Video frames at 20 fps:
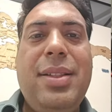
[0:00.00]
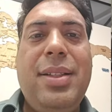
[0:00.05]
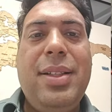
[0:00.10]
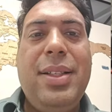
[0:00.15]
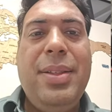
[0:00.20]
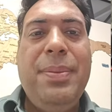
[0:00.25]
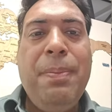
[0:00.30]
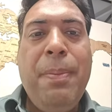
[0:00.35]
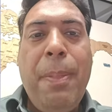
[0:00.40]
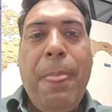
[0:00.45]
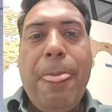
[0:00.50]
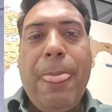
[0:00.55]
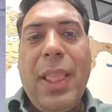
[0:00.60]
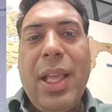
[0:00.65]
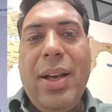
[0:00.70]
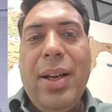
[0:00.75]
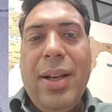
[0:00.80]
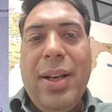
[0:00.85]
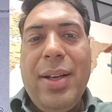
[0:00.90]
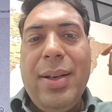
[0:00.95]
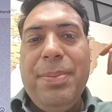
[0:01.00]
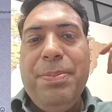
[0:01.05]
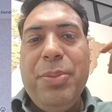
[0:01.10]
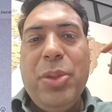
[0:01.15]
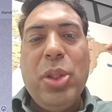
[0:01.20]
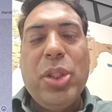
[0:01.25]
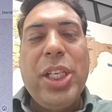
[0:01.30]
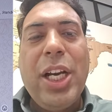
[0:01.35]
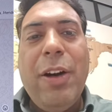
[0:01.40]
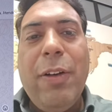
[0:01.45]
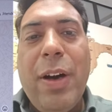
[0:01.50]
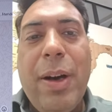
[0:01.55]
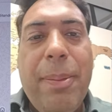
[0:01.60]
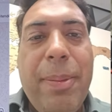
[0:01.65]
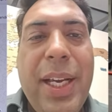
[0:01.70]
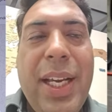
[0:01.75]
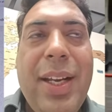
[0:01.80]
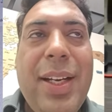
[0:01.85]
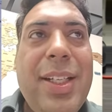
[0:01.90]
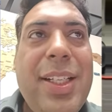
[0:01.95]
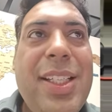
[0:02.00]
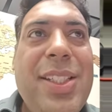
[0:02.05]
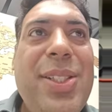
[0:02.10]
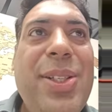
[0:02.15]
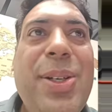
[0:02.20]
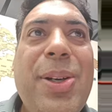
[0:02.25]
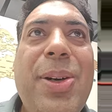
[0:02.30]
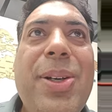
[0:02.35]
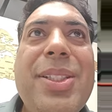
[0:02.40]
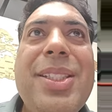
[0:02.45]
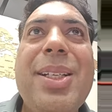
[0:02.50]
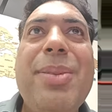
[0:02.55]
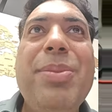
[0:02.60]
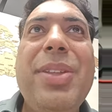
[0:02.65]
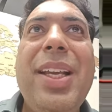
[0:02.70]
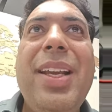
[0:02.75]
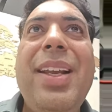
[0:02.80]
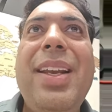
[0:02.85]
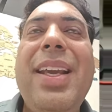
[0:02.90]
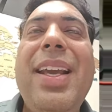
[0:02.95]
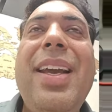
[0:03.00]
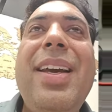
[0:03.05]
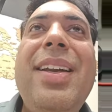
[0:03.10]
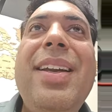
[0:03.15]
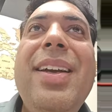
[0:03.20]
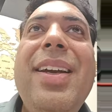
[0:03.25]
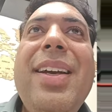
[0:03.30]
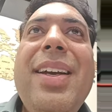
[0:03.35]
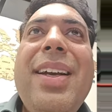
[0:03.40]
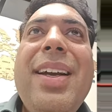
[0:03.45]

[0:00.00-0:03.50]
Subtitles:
kuch hawa mein. It is not something in air.